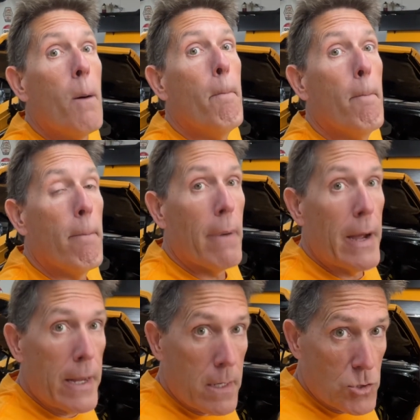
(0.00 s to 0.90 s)

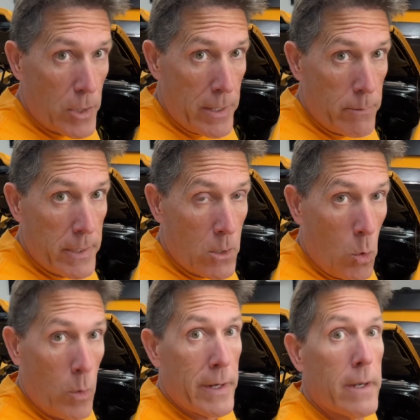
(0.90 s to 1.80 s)
Might try to
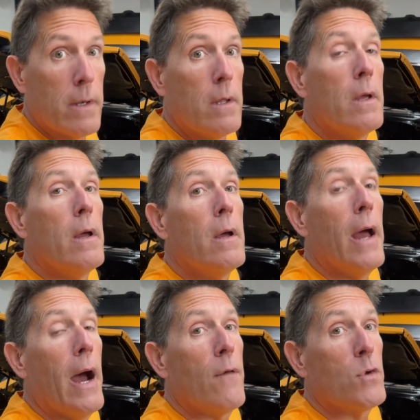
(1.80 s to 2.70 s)
recoat it
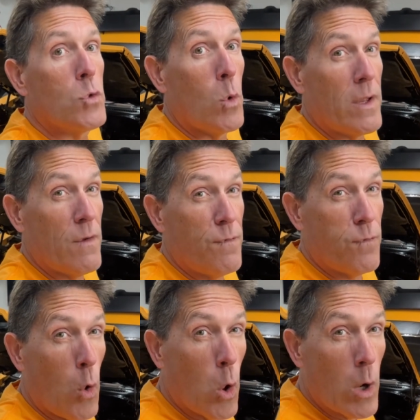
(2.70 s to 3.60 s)
after
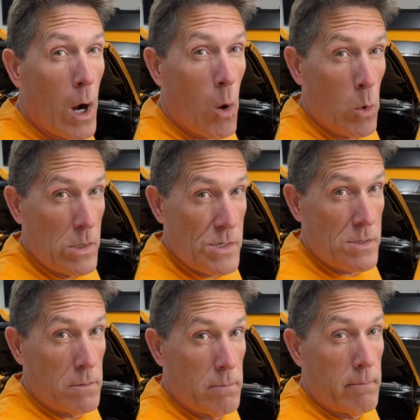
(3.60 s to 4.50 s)
24 hours.